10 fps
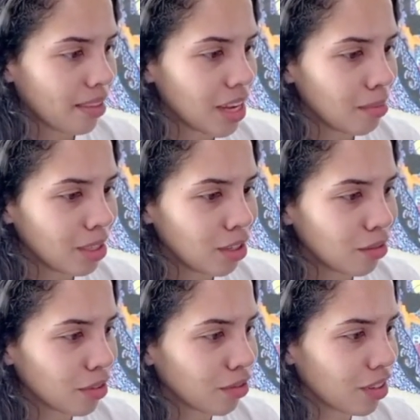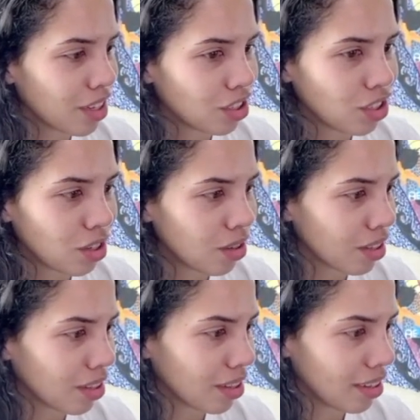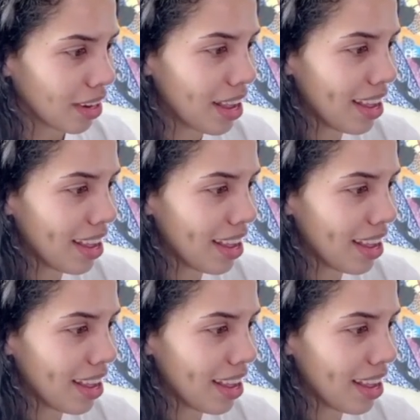YAMATOOOO for freaking Shogun.